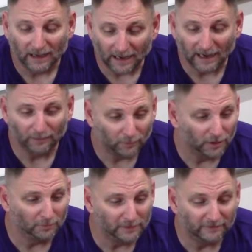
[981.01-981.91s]
I
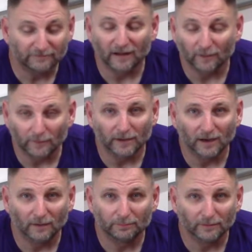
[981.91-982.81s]
will be following
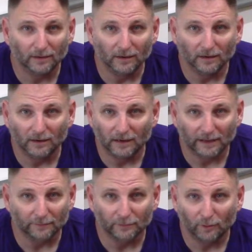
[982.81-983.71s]
up. I
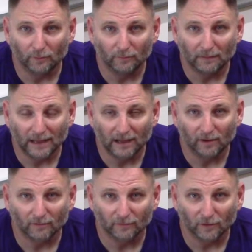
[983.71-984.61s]
don't know
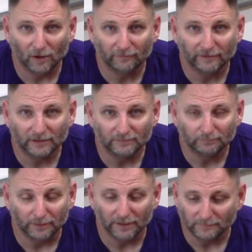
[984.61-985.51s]
however often,
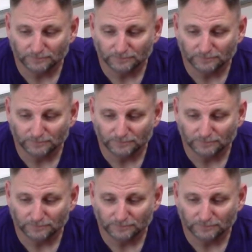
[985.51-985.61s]
but